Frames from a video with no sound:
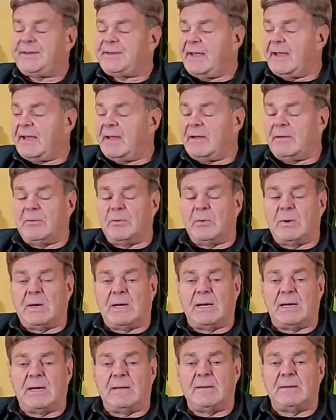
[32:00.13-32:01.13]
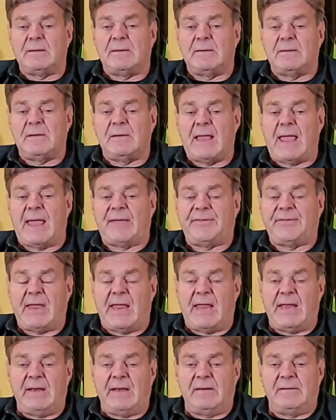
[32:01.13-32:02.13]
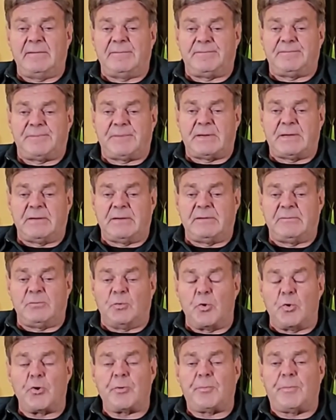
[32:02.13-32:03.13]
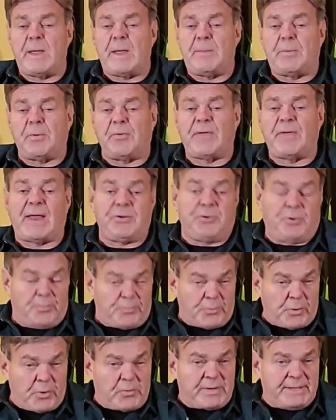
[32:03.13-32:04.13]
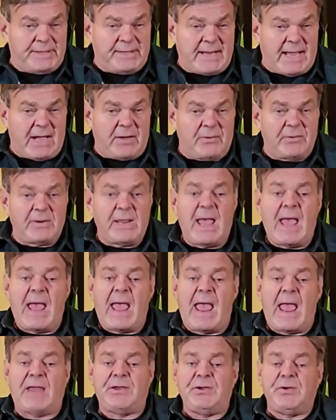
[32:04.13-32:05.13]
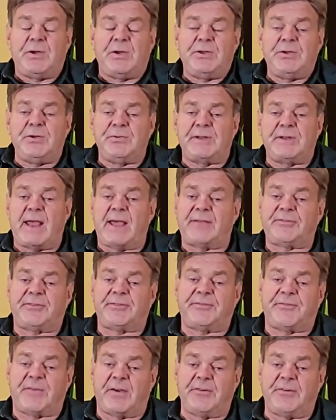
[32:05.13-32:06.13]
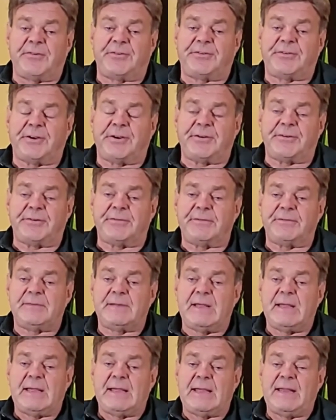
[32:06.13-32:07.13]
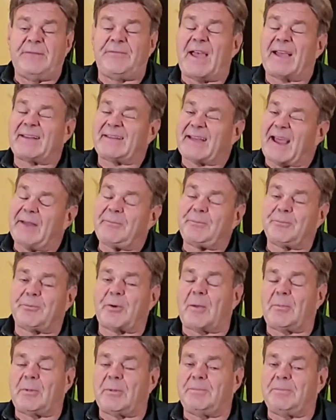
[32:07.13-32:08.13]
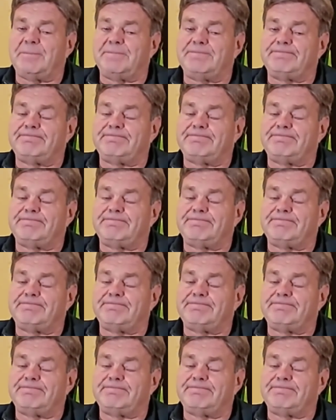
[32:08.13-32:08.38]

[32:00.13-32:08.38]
to uh, as, to warn people that you're broken down, and you could use it as a fire starter. In fact, I probably